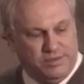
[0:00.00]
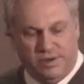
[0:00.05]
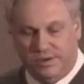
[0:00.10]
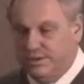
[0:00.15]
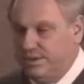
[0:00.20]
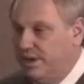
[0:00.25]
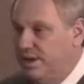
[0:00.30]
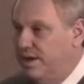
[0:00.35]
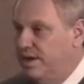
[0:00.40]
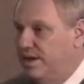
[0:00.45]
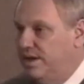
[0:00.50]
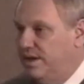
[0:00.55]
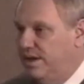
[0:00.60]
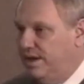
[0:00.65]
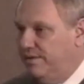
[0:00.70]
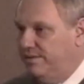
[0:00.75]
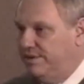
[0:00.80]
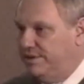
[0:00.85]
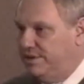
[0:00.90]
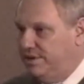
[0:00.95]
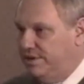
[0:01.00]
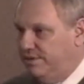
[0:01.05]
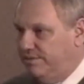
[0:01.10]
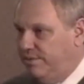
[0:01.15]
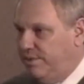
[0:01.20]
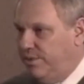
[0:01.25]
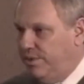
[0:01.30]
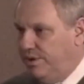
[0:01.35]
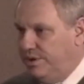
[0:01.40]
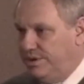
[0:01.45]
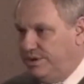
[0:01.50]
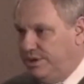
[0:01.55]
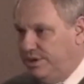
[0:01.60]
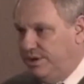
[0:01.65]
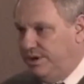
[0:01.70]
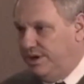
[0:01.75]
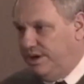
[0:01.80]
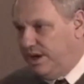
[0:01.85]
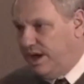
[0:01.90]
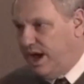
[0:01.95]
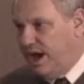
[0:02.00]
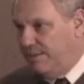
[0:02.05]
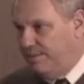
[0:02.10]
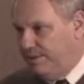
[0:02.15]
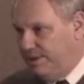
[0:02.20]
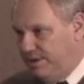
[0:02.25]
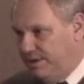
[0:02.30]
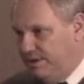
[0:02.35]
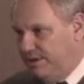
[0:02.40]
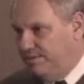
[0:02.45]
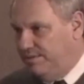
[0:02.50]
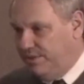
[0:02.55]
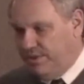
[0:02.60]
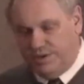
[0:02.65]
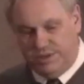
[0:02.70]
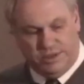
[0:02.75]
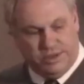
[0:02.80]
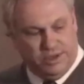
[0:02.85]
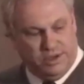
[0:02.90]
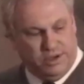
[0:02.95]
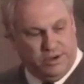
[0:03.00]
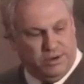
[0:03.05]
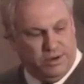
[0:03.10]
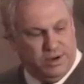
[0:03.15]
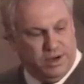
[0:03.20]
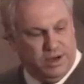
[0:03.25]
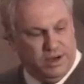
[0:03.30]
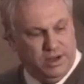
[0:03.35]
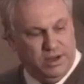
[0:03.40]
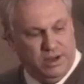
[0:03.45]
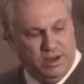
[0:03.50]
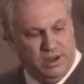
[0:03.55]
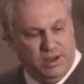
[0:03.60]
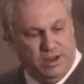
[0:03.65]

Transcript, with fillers: If it's a divorce, you need a copy of the divorce decree.